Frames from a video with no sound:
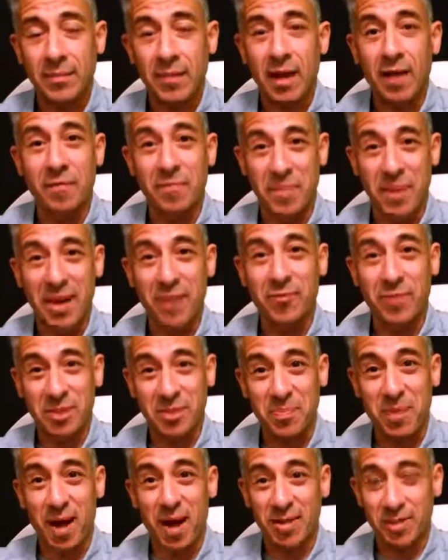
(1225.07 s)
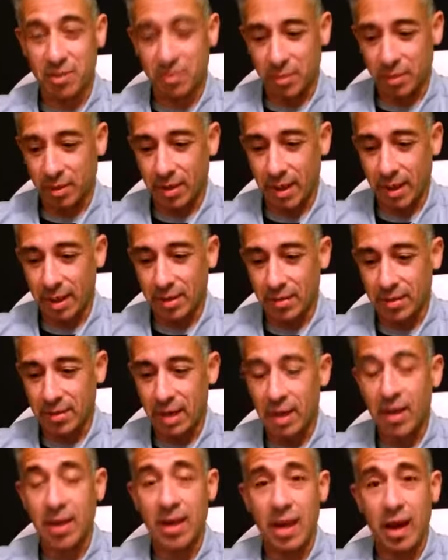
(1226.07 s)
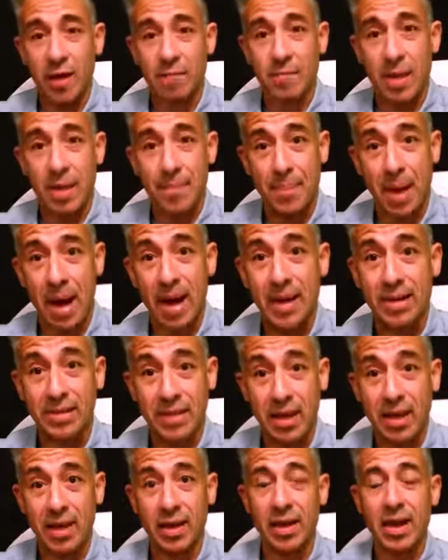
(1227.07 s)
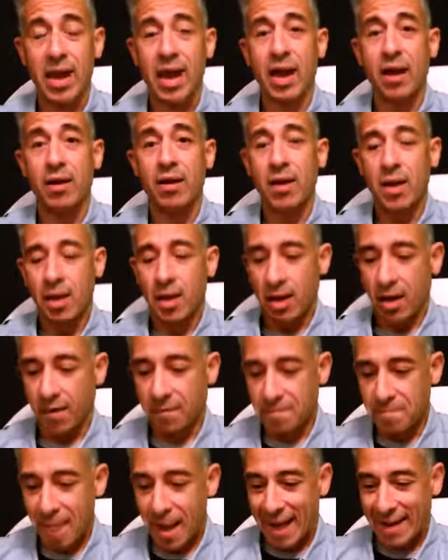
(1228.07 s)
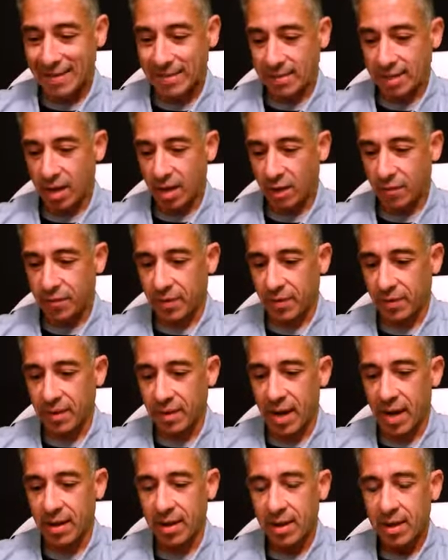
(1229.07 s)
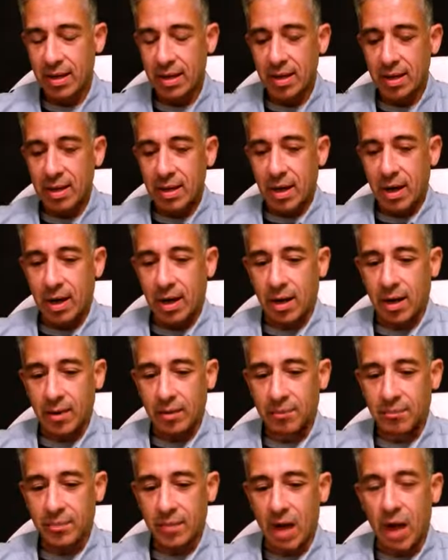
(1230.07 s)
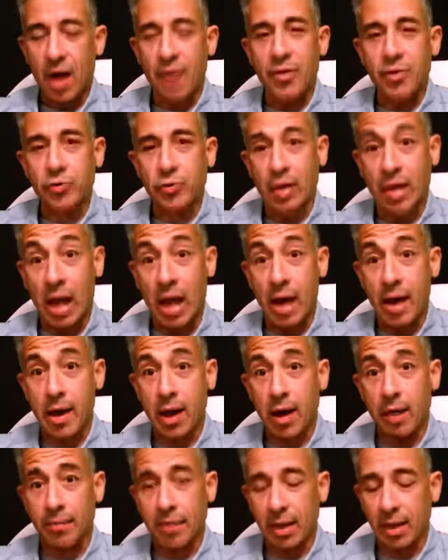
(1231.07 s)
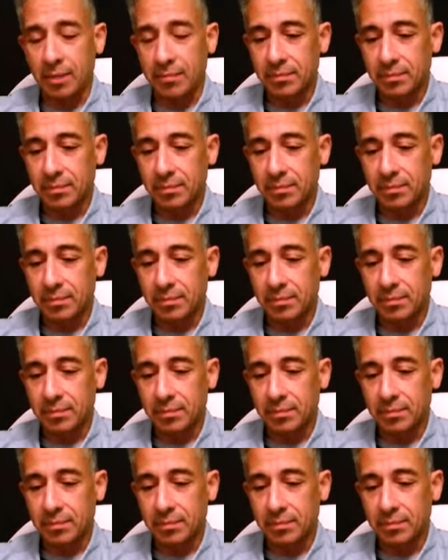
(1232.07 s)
of being responsible and taking care of my body, taking care of myself, and that um, others rely on me.